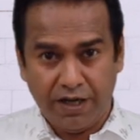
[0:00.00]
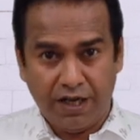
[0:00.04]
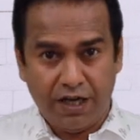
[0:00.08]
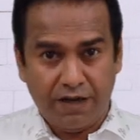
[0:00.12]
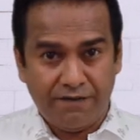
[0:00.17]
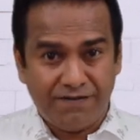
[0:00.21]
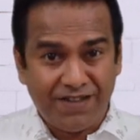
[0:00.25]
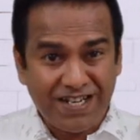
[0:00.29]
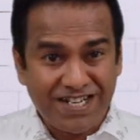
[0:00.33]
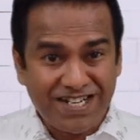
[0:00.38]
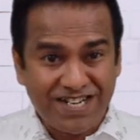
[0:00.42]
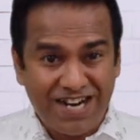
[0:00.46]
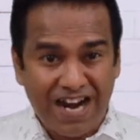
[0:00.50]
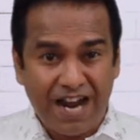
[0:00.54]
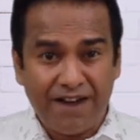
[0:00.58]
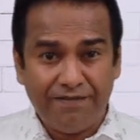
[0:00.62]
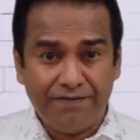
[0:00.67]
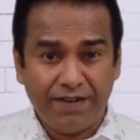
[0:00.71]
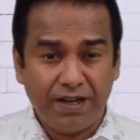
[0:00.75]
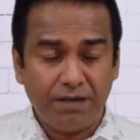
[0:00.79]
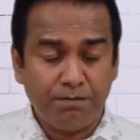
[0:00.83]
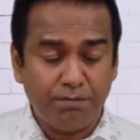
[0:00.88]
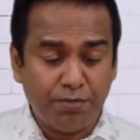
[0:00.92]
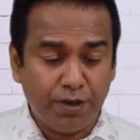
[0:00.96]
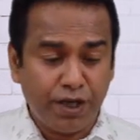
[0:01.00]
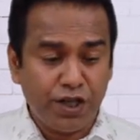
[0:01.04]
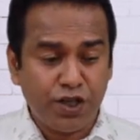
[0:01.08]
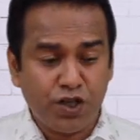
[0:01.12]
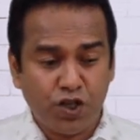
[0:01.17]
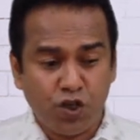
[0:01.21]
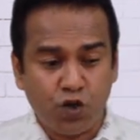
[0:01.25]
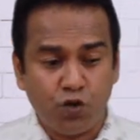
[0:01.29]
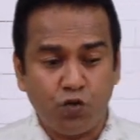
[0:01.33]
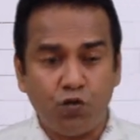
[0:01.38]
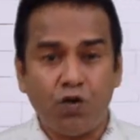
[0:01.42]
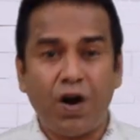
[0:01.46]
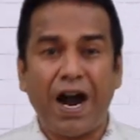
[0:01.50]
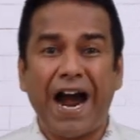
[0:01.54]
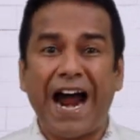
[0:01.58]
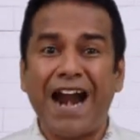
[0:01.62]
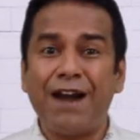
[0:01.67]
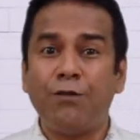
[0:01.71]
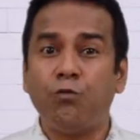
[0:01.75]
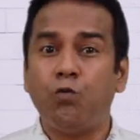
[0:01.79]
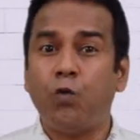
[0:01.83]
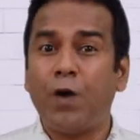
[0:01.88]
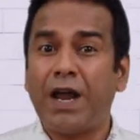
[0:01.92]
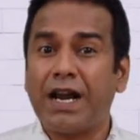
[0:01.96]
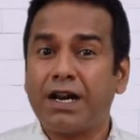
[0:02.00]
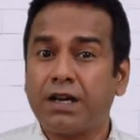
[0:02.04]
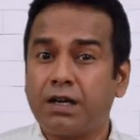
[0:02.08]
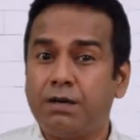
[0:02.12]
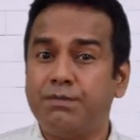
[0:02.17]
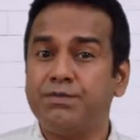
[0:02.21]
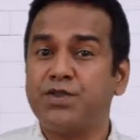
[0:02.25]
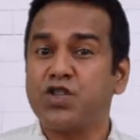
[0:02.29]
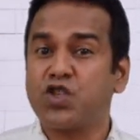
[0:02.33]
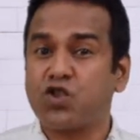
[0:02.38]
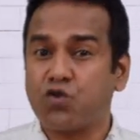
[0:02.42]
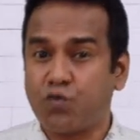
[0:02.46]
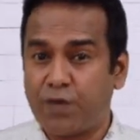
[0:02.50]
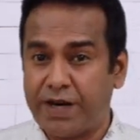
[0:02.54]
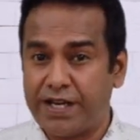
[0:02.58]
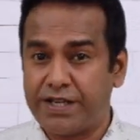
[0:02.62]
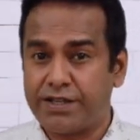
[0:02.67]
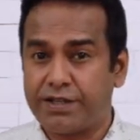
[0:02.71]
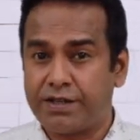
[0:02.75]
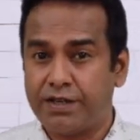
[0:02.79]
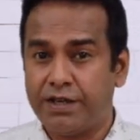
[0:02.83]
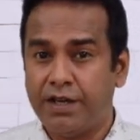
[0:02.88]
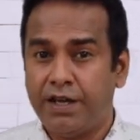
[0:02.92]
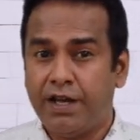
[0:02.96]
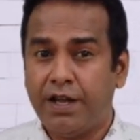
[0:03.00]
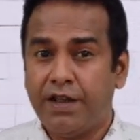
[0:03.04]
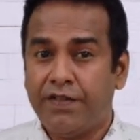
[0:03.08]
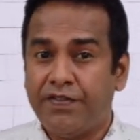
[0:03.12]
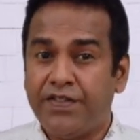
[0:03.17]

If the traffic brings you unwelcome stress,